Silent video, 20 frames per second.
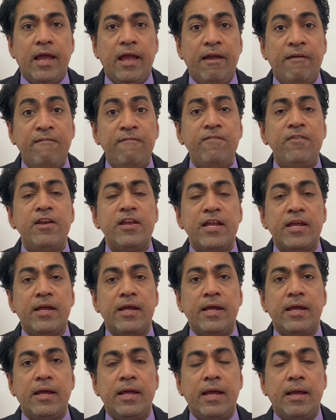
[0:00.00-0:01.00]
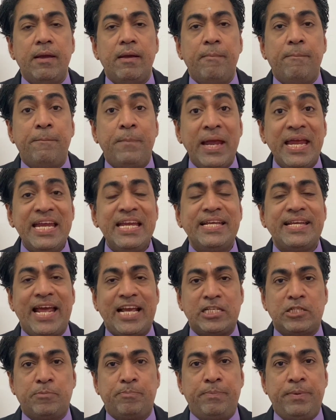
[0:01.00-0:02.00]
every PAYE
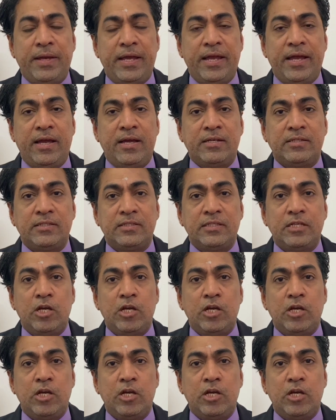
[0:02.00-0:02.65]
taxpayer